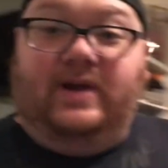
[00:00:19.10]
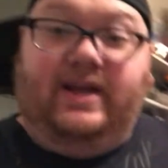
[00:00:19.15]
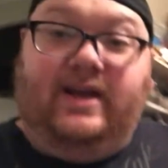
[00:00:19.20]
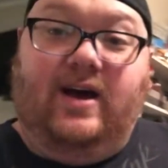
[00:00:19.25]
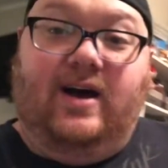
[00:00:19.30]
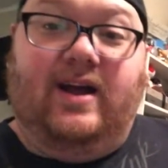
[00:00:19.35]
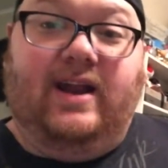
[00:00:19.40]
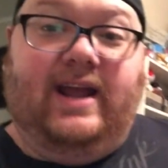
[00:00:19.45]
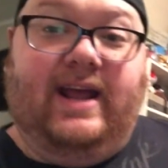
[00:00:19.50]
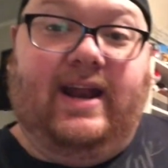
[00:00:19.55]

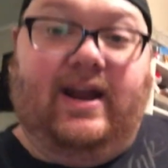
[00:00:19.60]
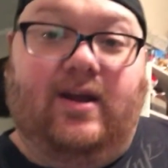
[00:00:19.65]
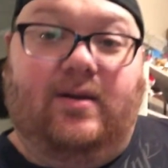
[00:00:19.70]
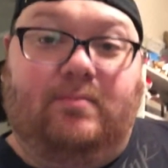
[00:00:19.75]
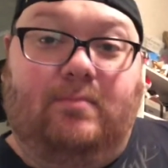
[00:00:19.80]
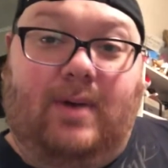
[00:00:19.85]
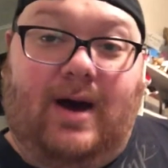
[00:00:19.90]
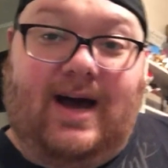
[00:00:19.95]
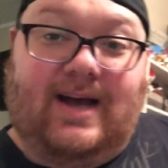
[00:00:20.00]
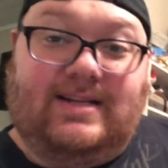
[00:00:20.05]
got an
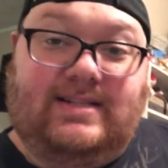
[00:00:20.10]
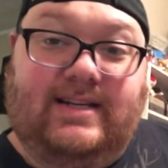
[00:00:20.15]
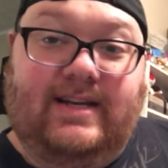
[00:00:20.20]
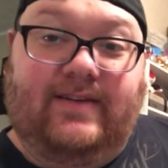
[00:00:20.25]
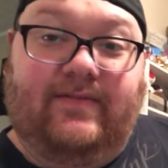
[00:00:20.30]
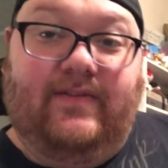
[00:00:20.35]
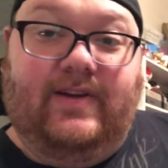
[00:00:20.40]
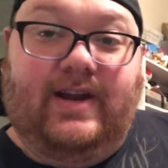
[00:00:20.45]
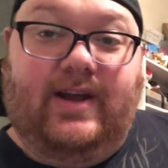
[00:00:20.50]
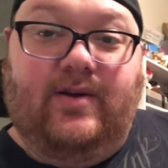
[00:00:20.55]
unboxing
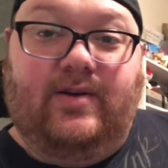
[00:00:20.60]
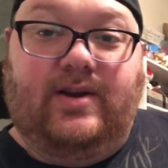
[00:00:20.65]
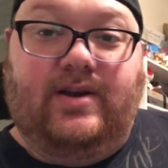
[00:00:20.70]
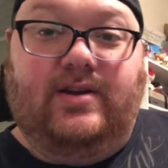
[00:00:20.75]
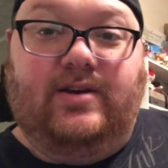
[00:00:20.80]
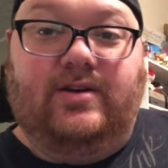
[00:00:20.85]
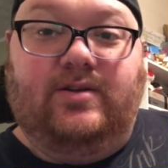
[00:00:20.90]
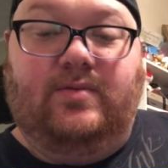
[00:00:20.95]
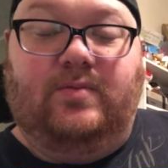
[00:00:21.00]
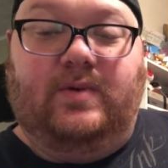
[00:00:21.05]
video to
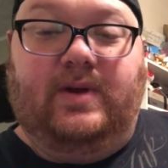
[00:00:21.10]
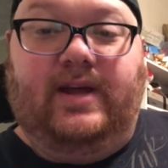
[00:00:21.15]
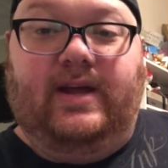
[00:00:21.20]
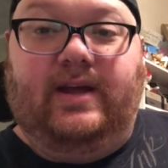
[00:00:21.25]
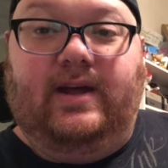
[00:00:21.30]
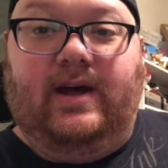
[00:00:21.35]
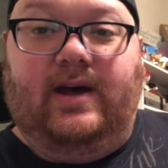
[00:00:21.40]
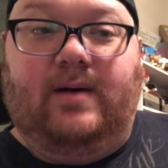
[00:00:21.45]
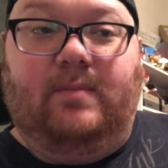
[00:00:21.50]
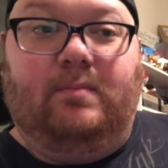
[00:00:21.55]
do. We
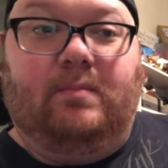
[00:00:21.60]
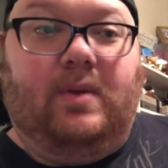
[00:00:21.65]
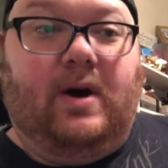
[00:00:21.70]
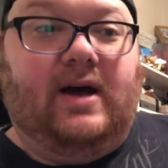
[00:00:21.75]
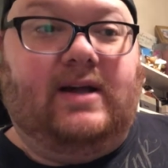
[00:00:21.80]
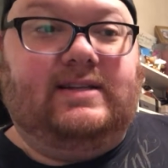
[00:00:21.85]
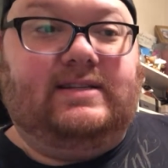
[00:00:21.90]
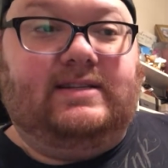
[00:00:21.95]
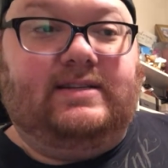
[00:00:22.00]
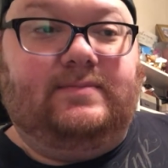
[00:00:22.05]
uh,
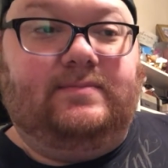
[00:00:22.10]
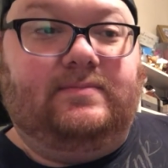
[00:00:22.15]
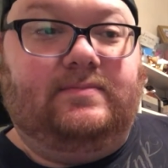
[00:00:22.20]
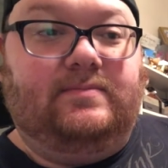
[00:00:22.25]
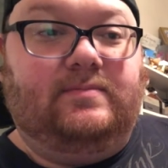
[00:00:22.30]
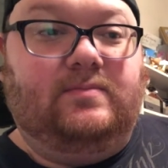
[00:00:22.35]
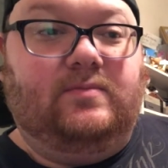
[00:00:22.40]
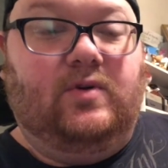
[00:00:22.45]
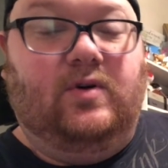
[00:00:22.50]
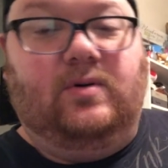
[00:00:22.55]
bought some,
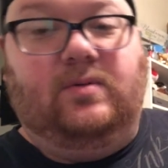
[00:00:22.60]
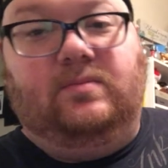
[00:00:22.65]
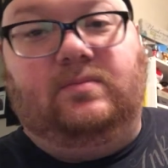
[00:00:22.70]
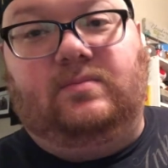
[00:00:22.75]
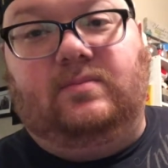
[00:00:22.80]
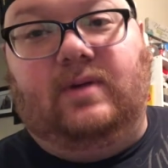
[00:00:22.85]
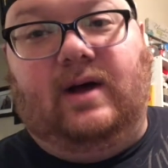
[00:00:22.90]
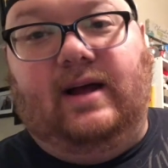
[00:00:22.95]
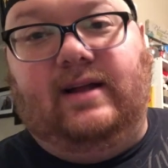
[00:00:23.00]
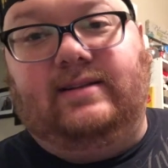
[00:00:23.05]
well,
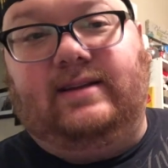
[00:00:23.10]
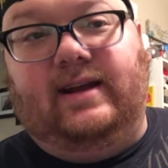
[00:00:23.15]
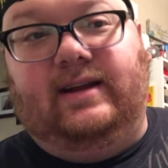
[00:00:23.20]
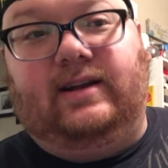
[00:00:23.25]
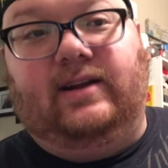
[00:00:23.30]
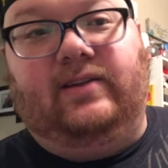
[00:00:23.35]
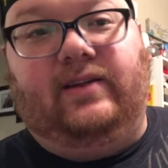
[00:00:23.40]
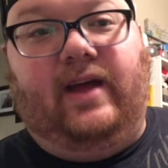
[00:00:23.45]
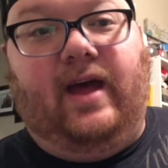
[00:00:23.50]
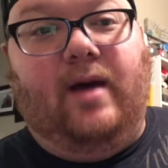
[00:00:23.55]
uh,
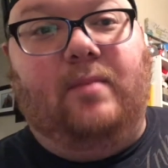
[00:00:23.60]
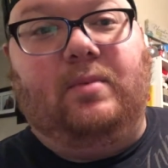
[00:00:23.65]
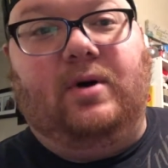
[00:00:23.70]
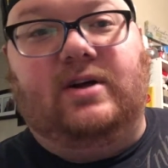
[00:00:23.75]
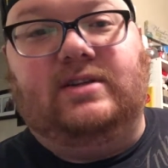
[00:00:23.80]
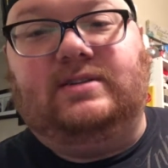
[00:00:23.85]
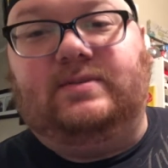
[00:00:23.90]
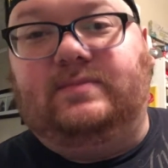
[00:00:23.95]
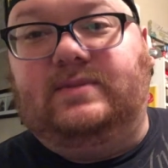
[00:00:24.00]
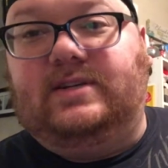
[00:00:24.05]
technically I
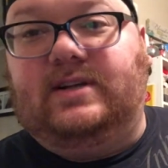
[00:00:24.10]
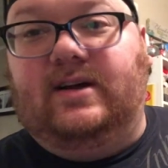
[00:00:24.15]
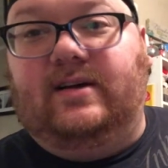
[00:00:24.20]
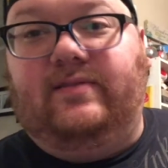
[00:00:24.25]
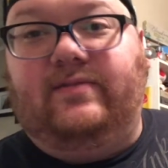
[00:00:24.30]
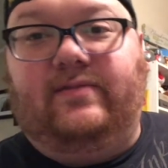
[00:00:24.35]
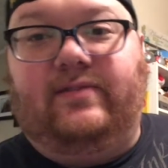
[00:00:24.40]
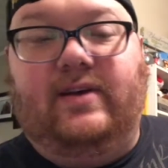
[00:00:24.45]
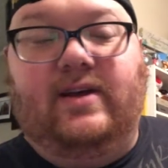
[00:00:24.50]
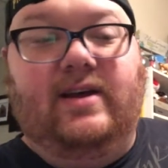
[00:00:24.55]
bought some
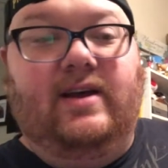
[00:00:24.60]
stuff.